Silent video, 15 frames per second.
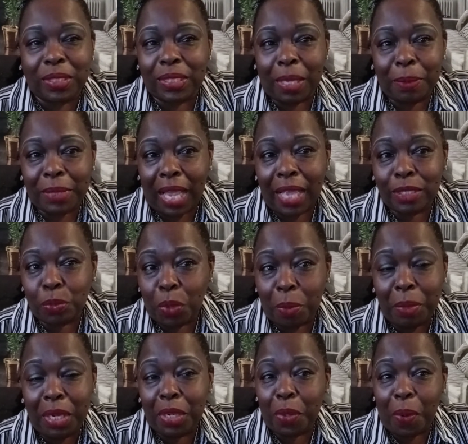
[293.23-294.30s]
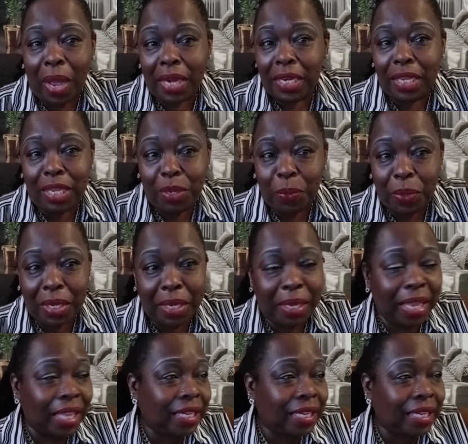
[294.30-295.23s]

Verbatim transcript: sometimes want me to go out and eat with him